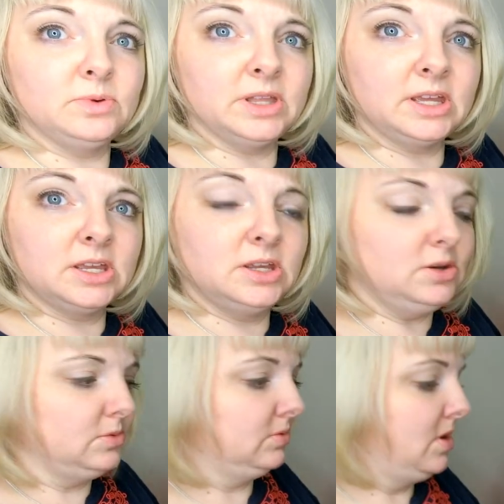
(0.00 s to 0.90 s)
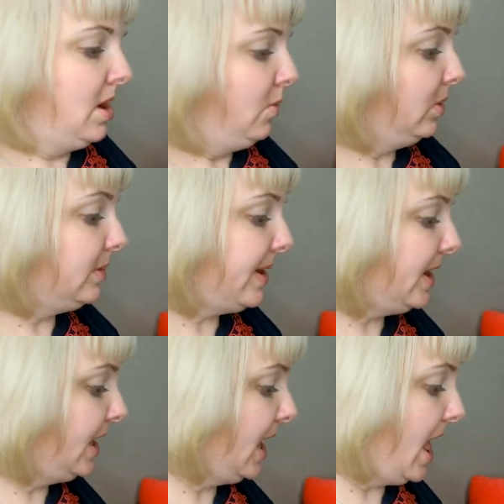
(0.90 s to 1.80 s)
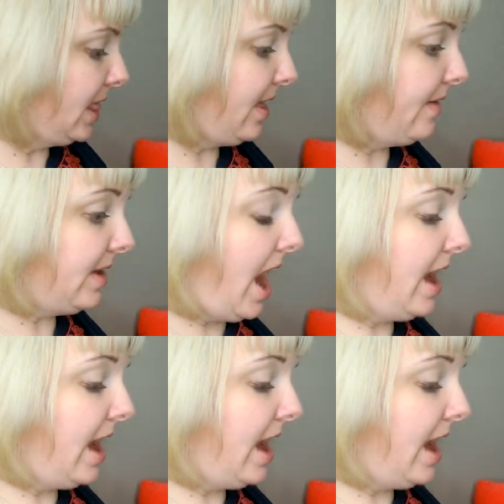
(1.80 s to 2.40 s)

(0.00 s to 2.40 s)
Really cute. Winterberry, I love it.